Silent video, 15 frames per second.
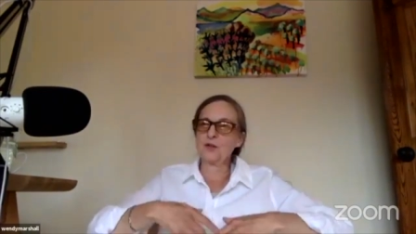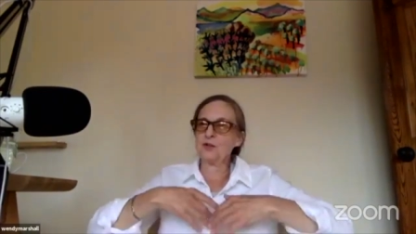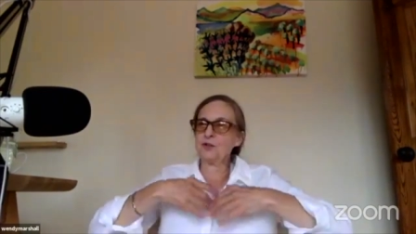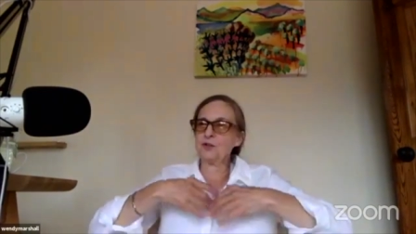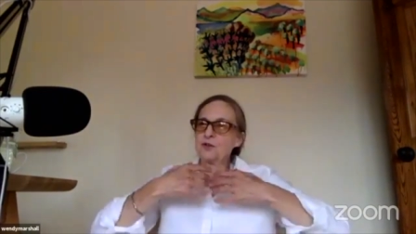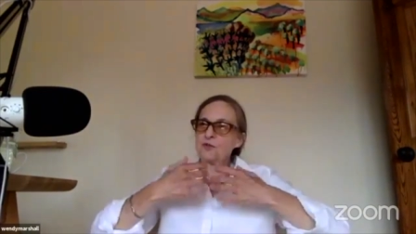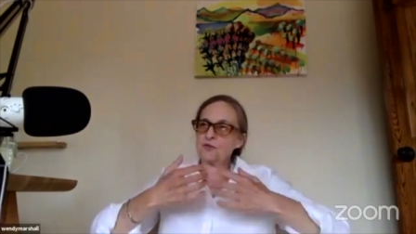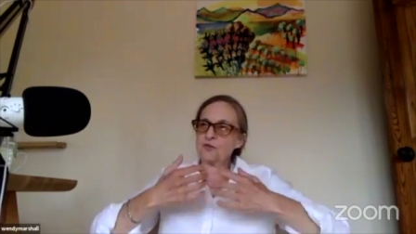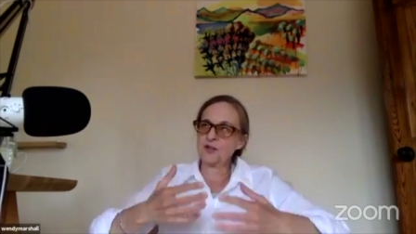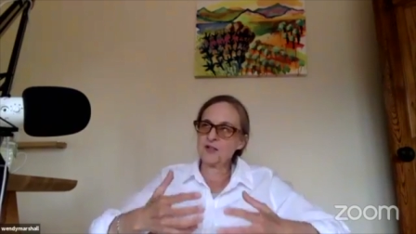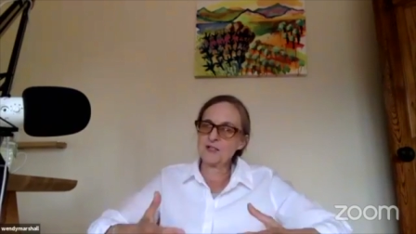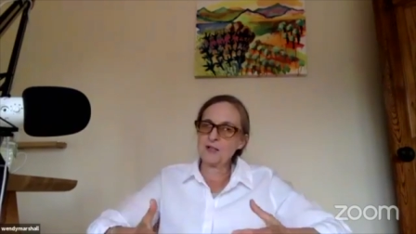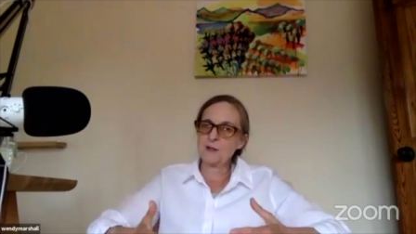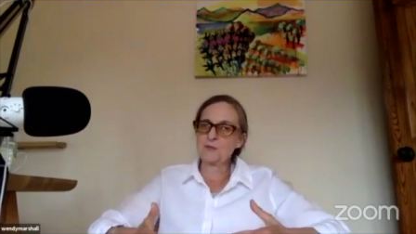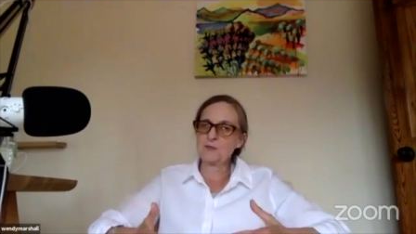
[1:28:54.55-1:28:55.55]
you can find
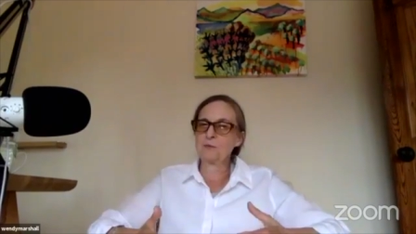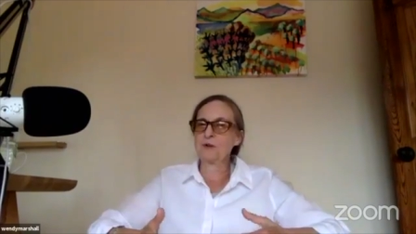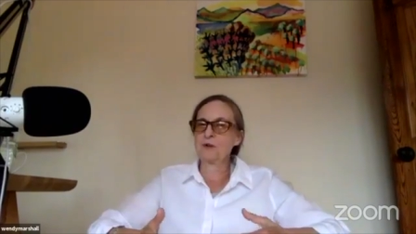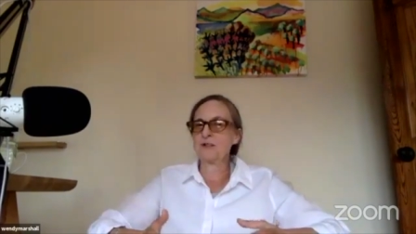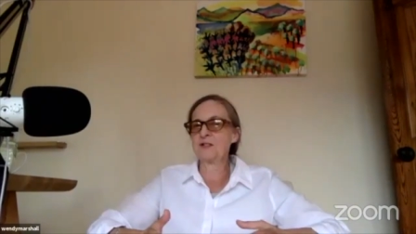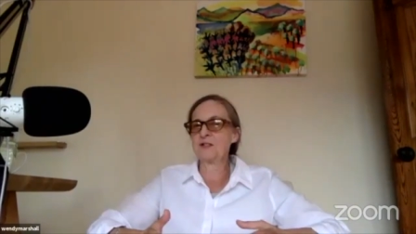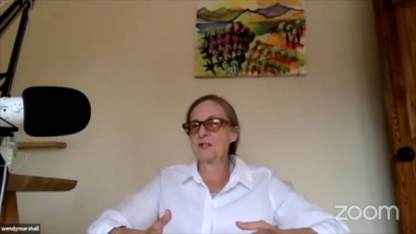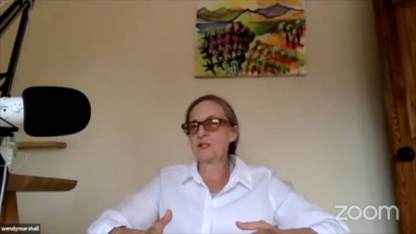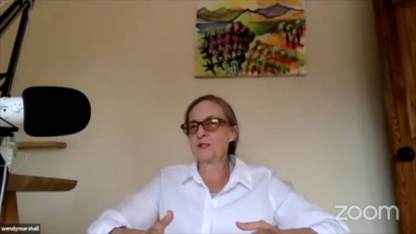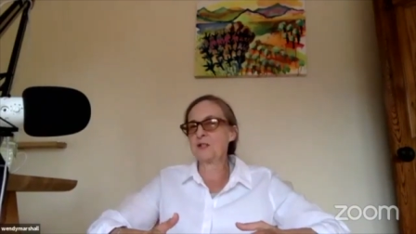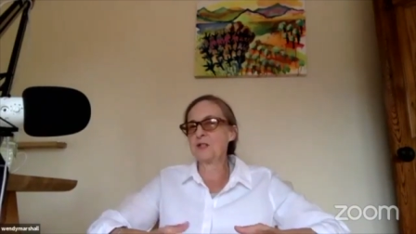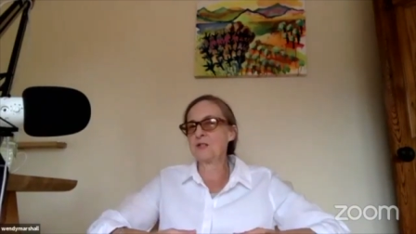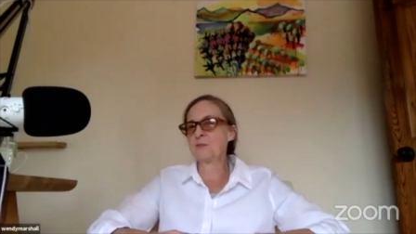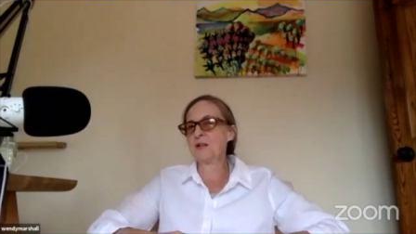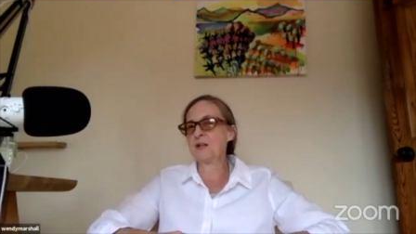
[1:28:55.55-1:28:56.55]
time to practice
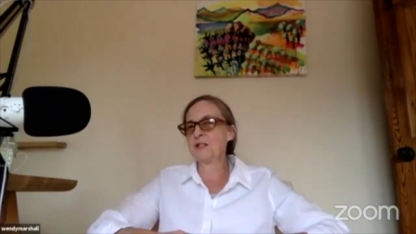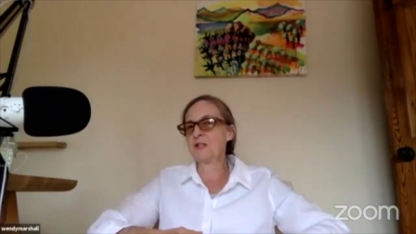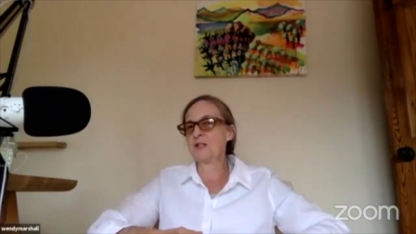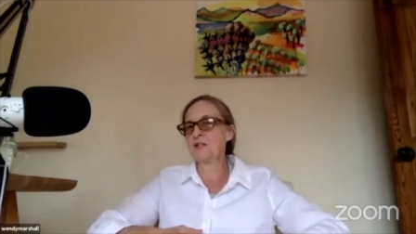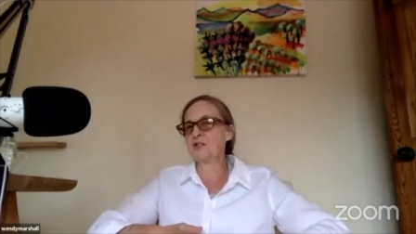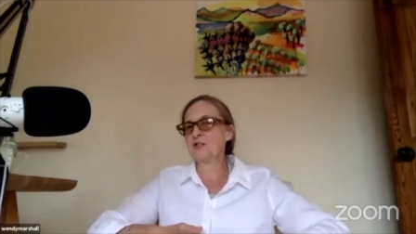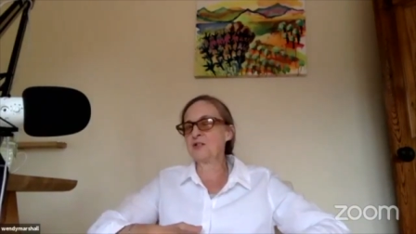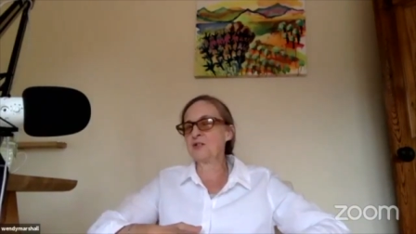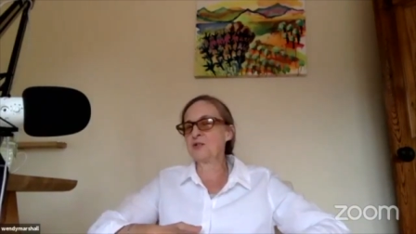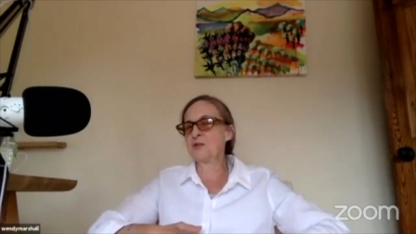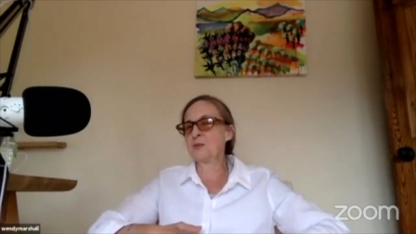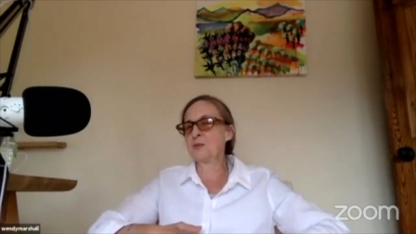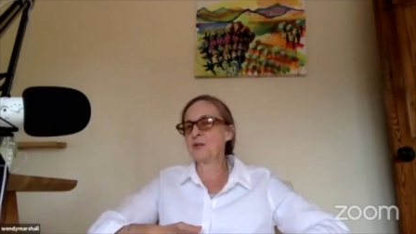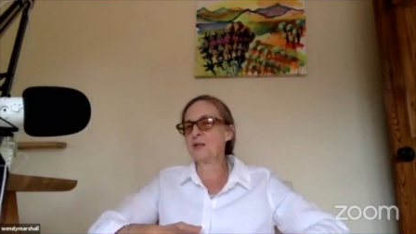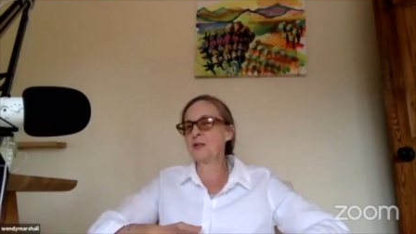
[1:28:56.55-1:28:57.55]
these meditations this
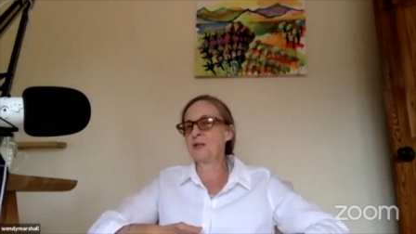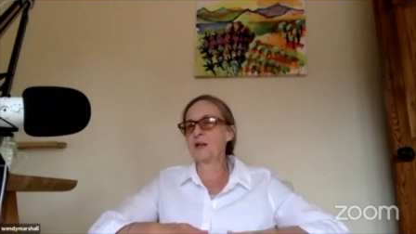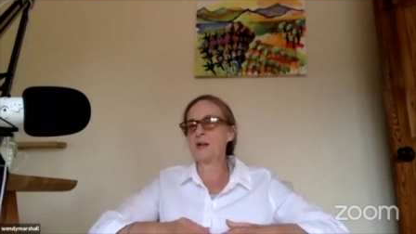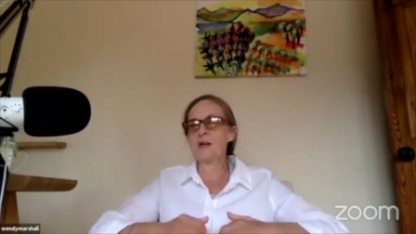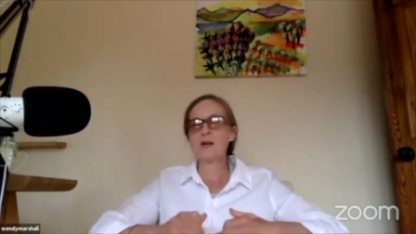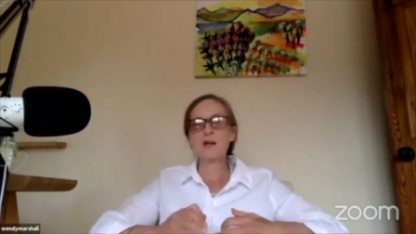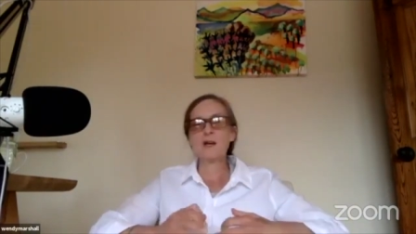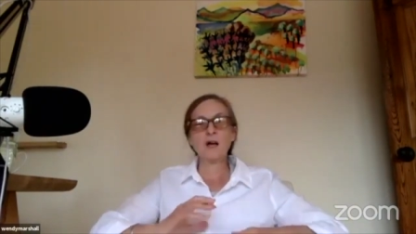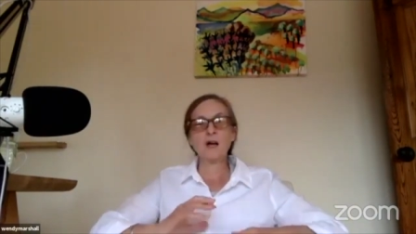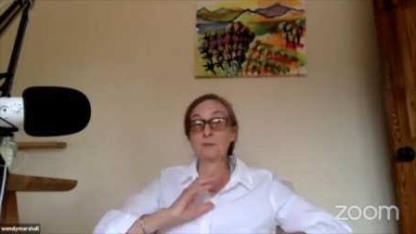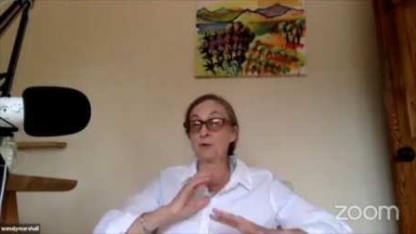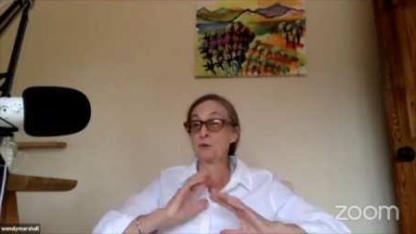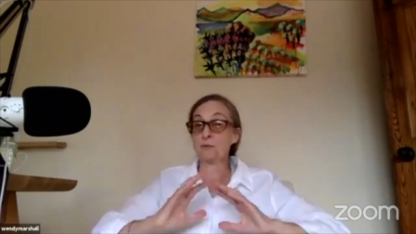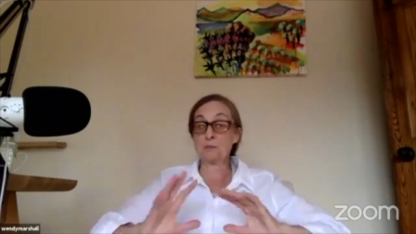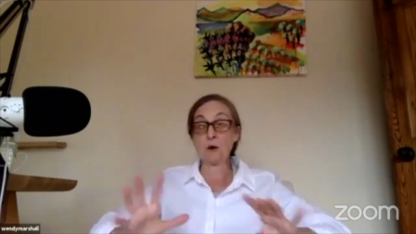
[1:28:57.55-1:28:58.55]
week. I'm
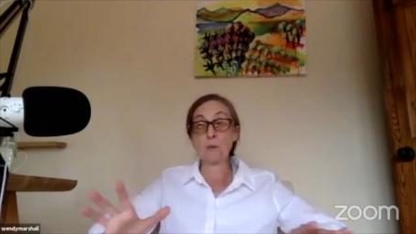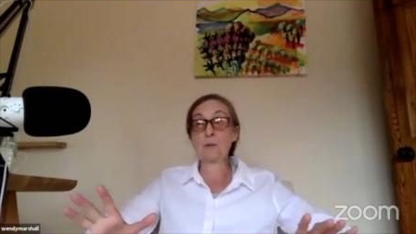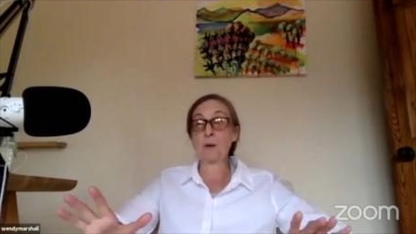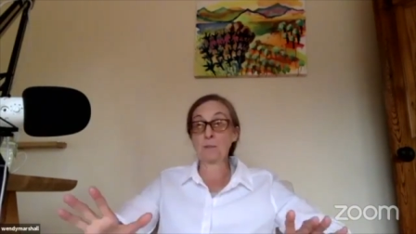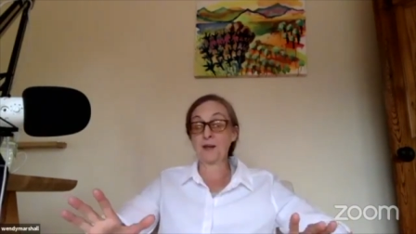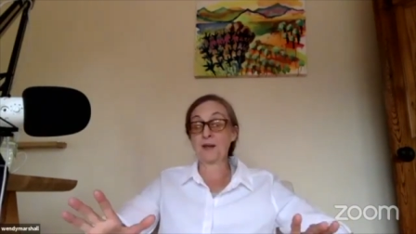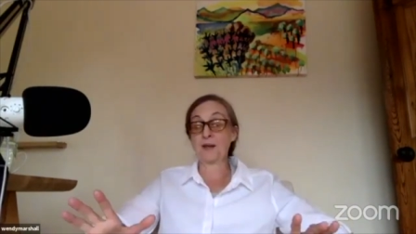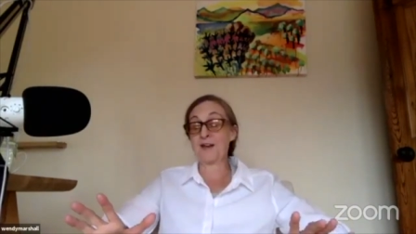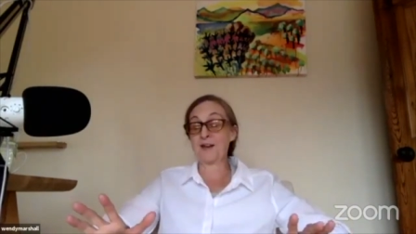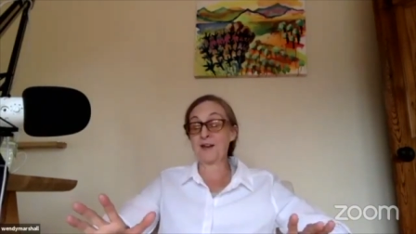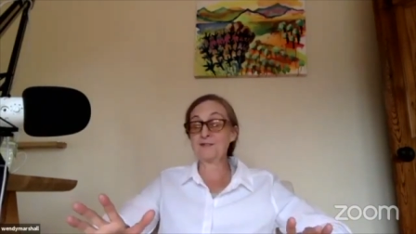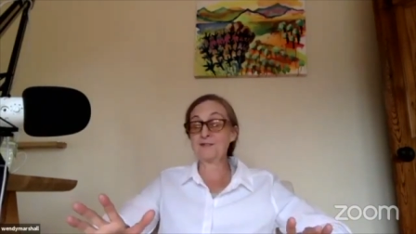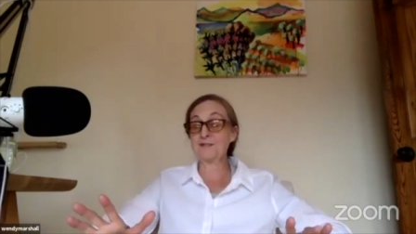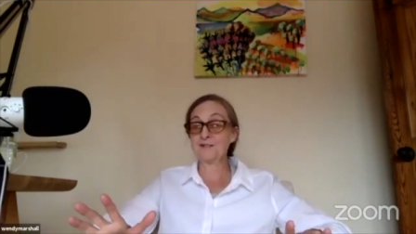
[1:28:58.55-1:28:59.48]
going to pop up again,